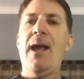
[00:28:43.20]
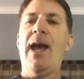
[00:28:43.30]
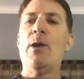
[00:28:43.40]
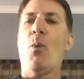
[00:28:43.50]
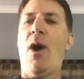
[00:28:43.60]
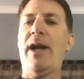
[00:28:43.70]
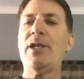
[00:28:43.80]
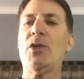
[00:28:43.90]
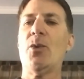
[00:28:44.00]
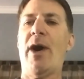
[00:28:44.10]
and
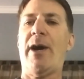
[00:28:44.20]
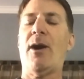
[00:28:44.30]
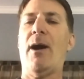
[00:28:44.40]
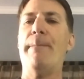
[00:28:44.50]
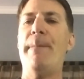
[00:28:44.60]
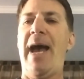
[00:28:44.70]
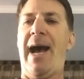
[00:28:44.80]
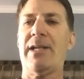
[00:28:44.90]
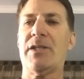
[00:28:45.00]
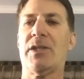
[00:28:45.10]
wanting to wear a
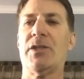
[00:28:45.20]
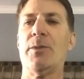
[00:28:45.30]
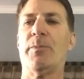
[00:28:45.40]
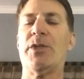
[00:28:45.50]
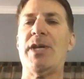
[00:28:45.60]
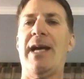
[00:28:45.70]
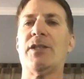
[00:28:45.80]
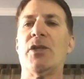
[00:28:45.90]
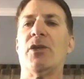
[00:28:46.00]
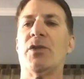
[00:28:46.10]
mask to
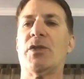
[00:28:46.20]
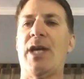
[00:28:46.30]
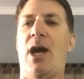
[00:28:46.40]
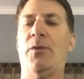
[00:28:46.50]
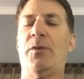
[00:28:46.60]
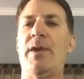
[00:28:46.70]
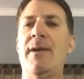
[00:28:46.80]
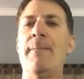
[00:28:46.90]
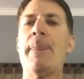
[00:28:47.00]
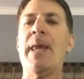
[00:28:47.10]
protect yourself
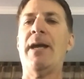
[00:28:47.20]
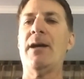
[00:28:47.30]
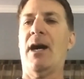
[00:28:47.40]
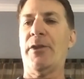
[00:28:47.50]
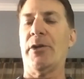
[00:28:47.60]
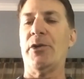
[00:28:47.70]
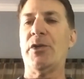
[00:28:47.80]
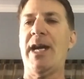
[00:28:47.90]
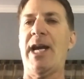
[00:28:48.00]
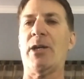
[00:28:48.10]
and
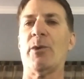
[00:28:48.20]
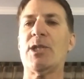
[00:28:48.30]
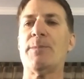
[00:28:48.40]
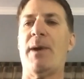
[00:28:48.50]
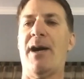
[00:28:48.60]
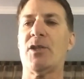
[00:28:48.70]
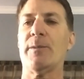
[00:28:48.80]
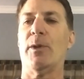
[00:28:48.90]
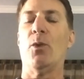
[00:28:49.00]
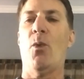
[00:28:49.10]
others in a
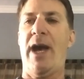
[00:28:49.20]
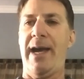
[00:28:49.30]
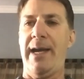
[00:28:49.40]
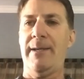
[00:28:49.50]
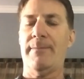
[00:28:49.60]
responsible way.